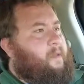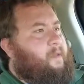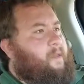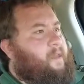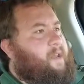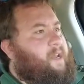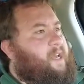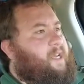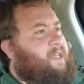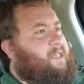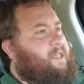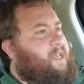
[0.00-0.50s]

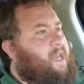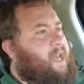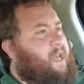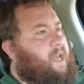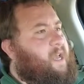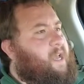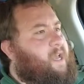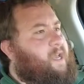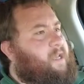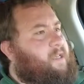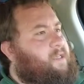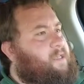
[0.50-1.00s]
The next
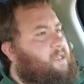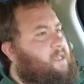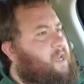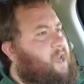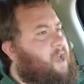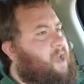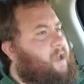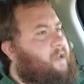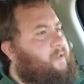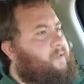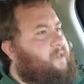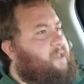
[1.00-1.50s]
thing is
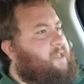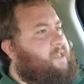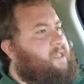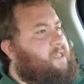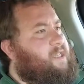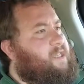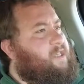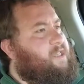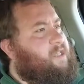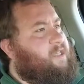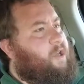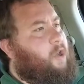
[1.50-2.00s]
this
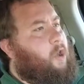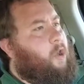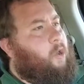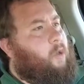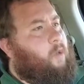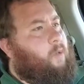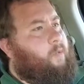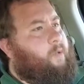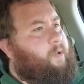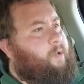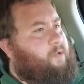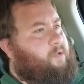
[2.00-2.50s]
is an
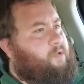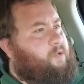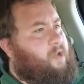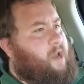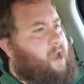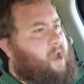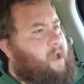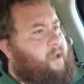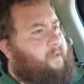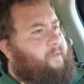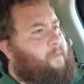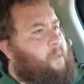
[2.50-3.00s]
all-wheel
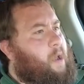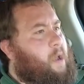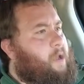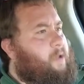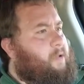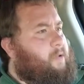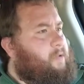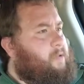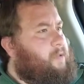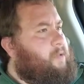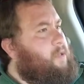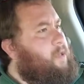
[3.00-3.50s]
drive
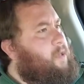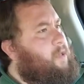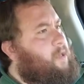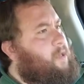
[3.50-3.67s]
model.